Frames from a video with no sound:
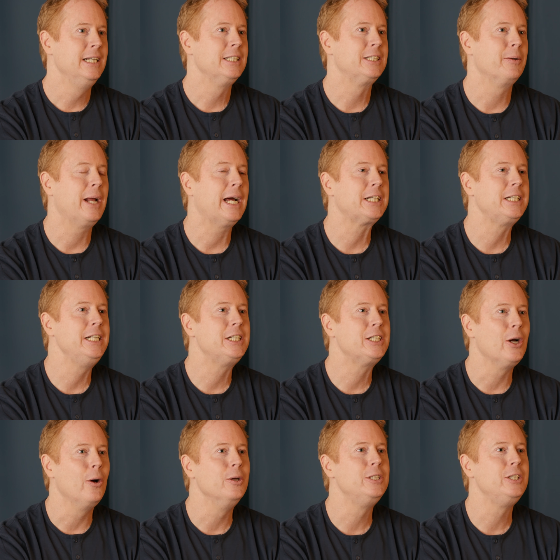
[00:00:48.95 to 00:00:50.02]
So it actually
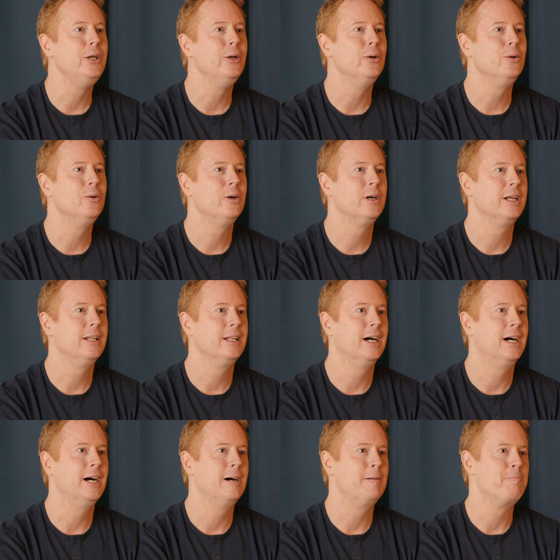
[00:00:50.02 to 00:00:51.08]
shows you
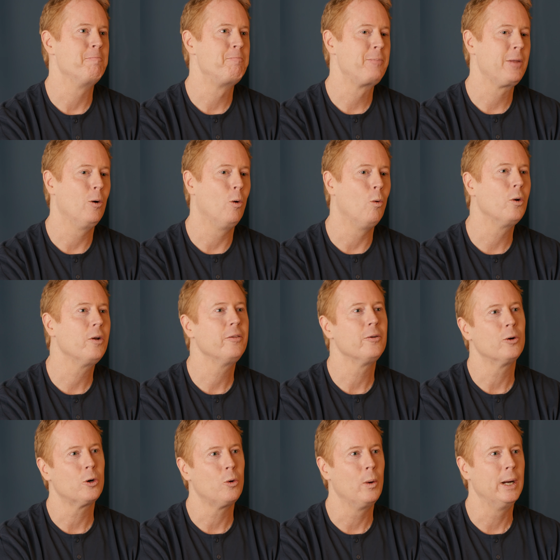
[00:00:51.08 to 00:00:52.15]
Um, all of the
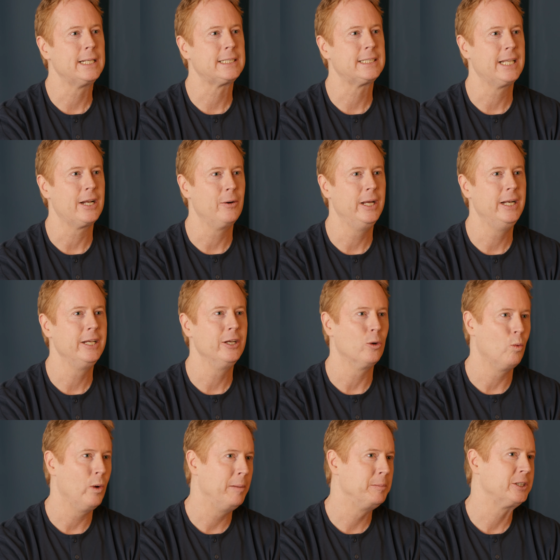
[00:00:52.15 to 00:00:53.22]
requests that are hitting
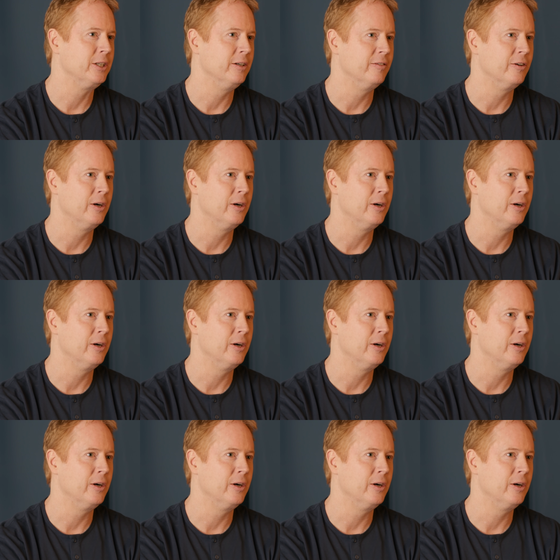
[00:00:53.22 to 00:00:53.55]
your web server